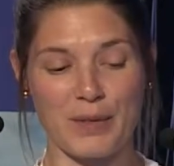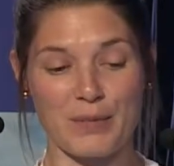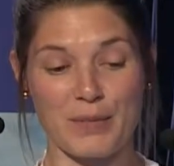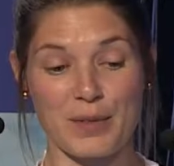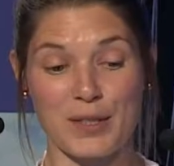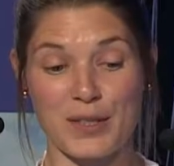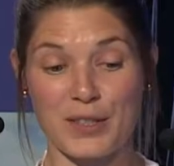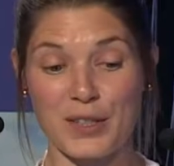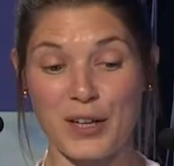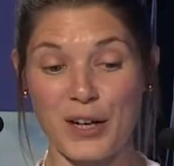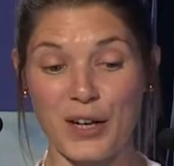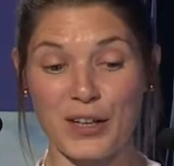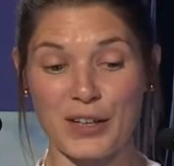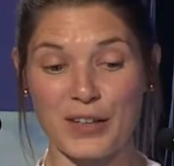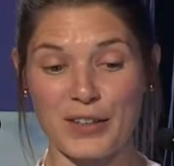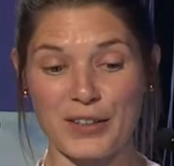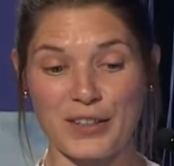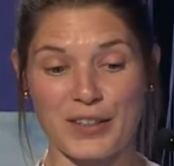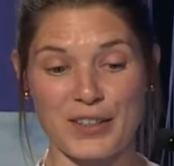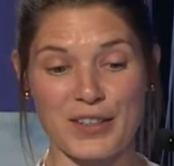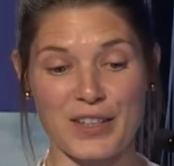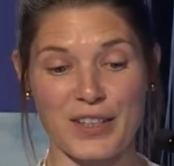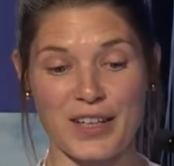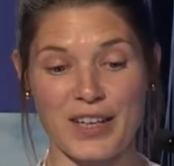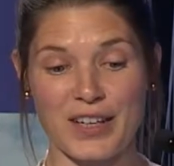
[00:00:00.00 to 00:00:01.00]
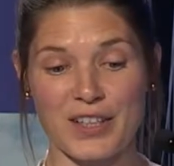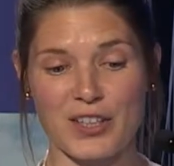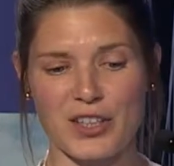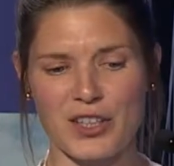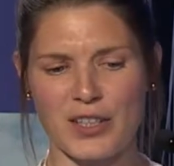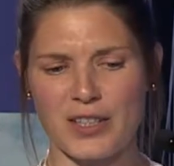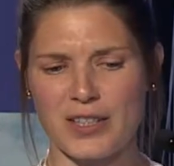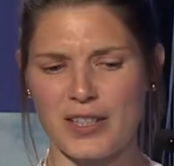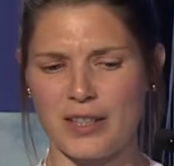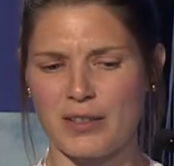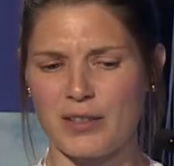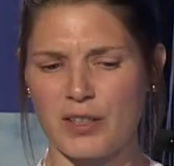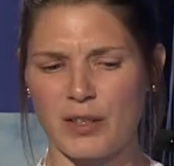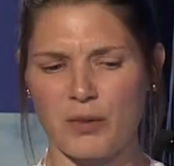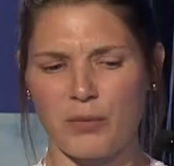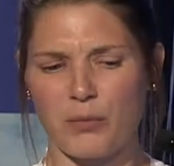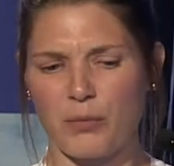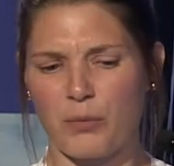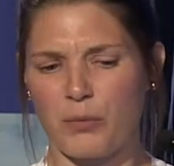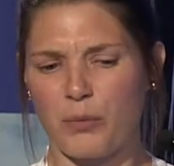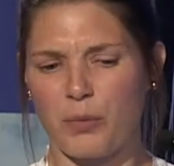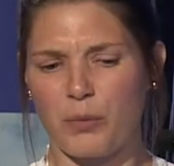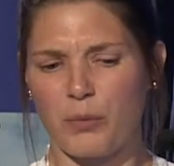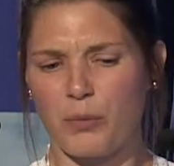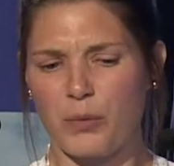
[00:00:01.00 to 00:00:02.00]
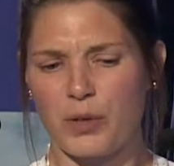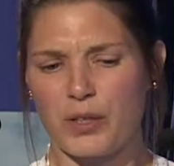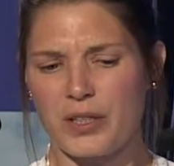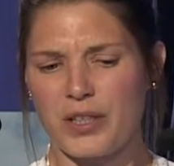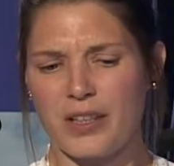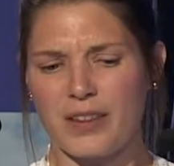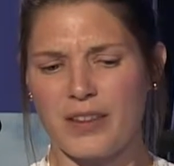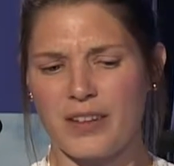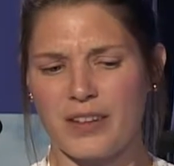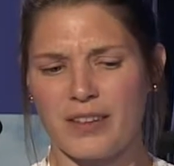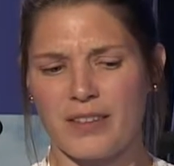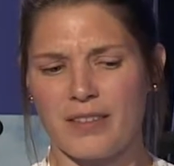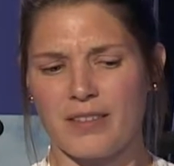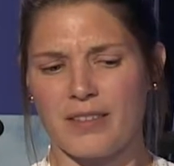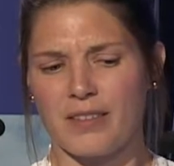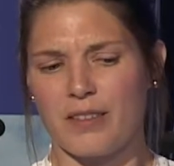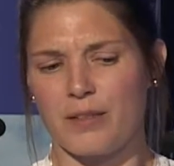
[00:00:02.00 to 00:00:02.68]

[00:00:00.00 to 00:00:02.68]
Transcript: Scotland, and she said, so was it that